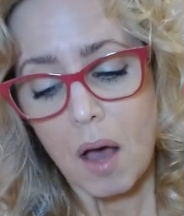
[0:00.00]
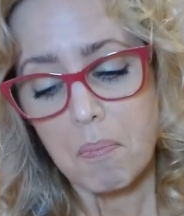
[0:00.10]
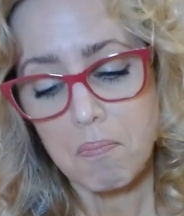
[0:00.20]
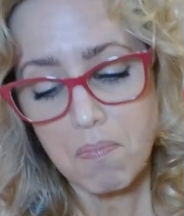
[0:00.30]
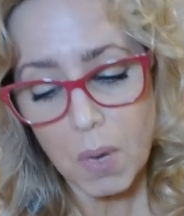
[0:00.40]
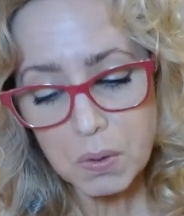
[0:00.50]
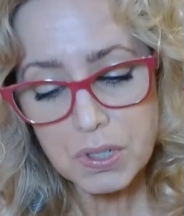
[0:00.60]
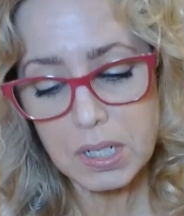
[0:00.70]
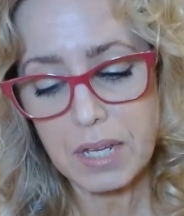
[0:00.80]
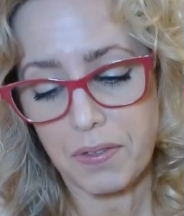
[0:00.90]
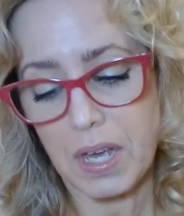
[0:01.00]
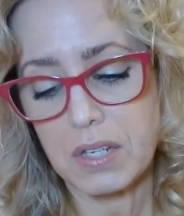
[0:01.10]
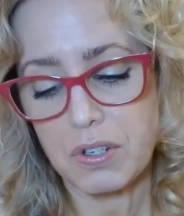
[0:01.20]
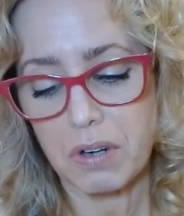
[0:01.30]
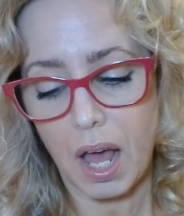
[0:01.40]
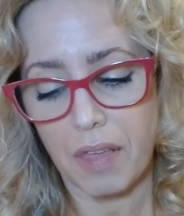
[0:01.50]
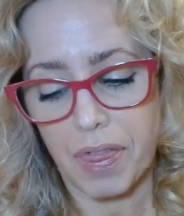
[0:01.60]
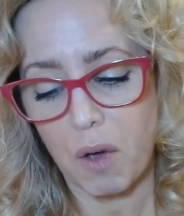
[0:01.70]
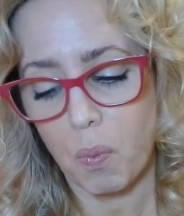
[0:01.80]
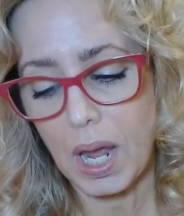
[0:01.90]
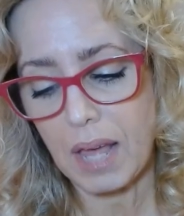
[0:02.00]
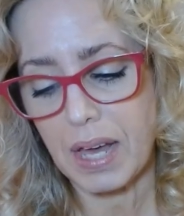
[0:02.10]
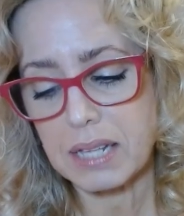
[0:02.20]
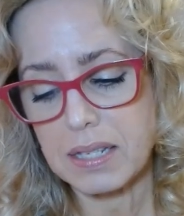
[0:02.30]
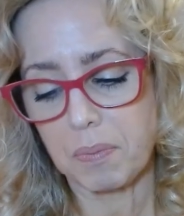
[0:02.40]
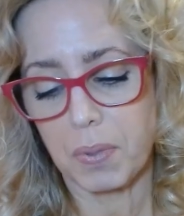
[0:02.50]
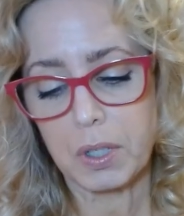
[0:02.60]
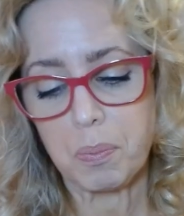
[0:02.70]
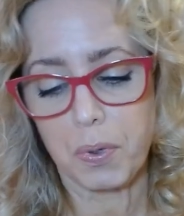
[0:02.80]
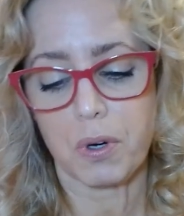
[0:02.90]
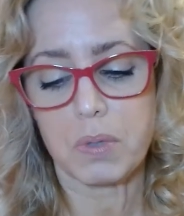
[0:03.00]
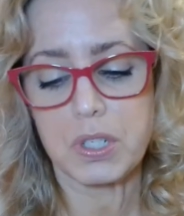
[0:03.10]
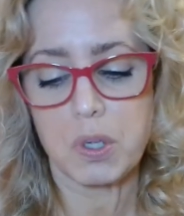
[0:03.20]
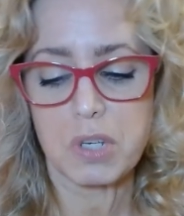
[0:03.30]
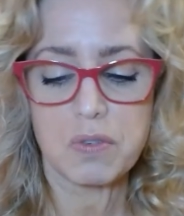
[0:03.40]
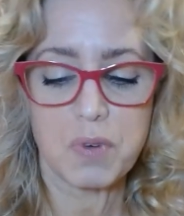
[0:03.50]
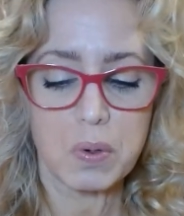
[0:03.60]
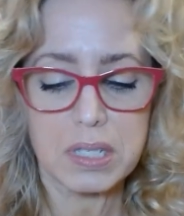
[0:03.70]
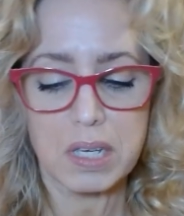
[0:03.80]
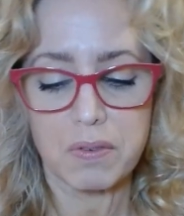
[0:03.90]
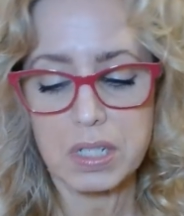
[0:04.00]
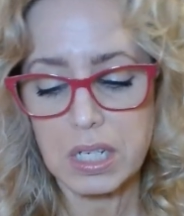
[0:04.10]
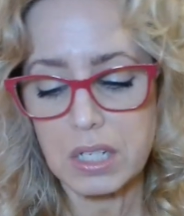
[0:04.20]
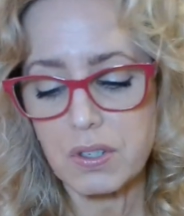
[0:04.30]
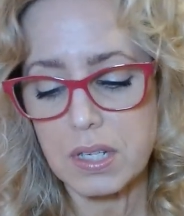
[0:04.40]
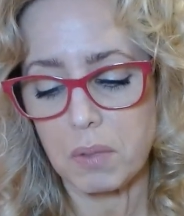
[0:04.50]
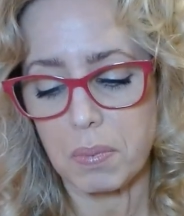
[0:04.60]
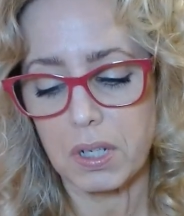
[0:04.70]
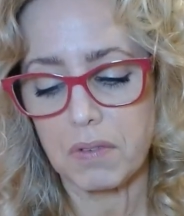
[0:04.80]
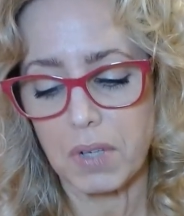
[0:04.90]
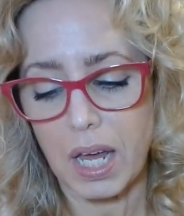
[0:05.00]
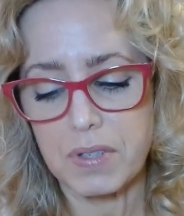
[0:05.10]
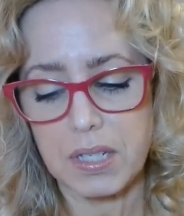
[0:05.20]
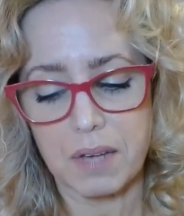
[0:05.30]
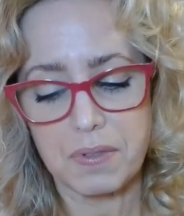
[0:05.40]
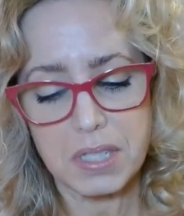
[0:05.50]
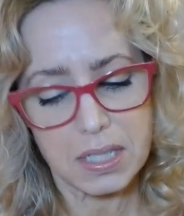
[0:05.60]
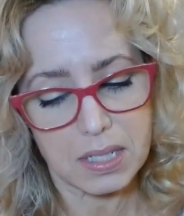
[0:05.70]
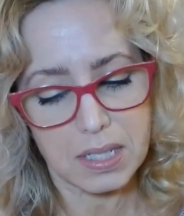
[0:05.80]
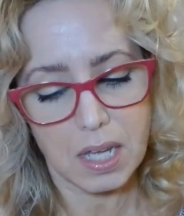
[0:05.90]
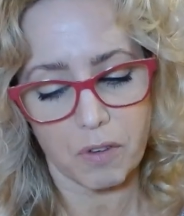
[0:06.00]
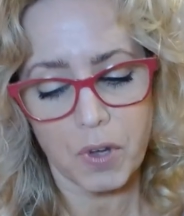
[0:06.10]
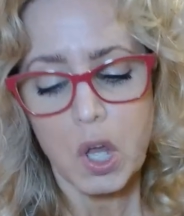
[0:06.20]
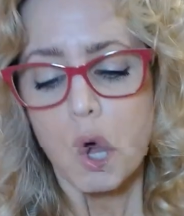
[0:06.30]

Mostly things not that way, that simple and pure with so much focus given to each syllable of life as life sings itself.